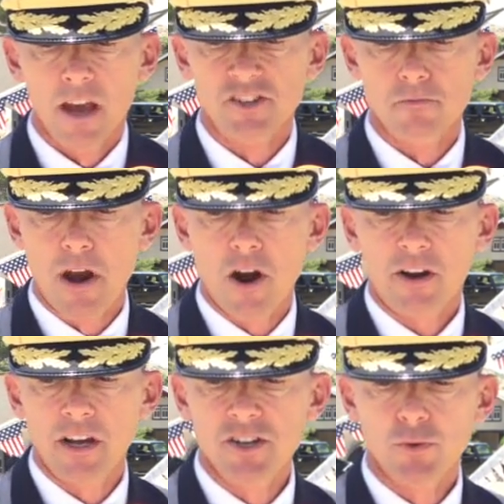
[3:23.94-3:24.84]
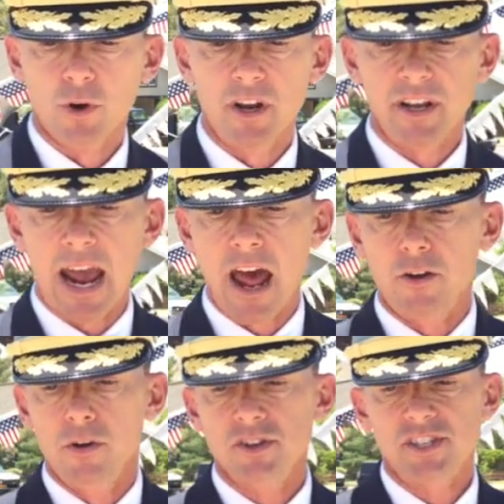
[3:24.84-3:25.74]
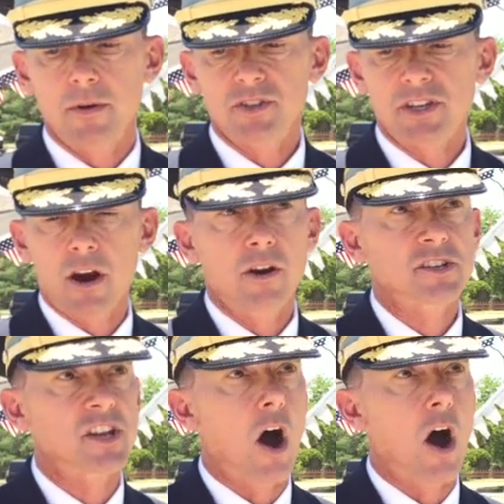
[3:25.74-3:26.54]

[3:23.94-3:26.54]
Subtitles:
As Americans, we're going to gather in cemeteries and